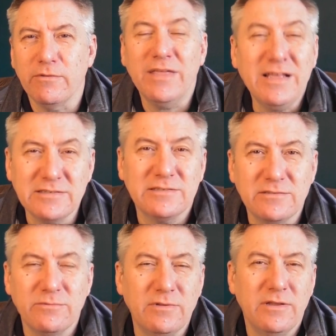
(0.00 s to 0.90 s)
That's
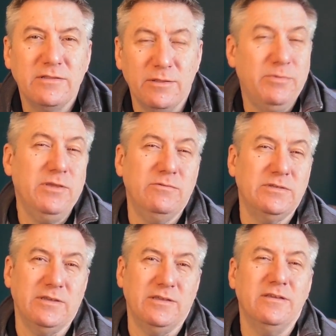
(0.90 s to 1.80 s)
the
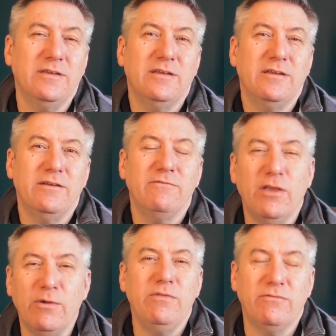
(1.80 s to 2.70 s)
beauty of
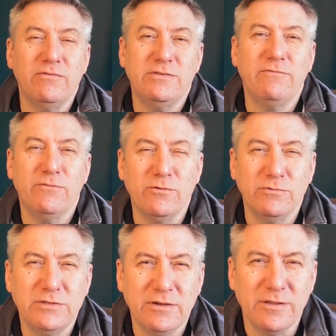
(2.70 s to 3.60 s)
going through
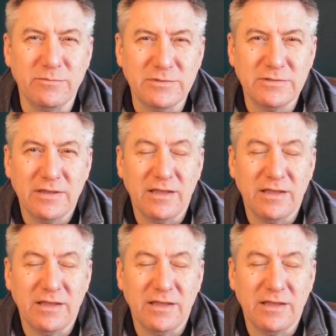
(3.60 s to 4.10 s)
difficult times.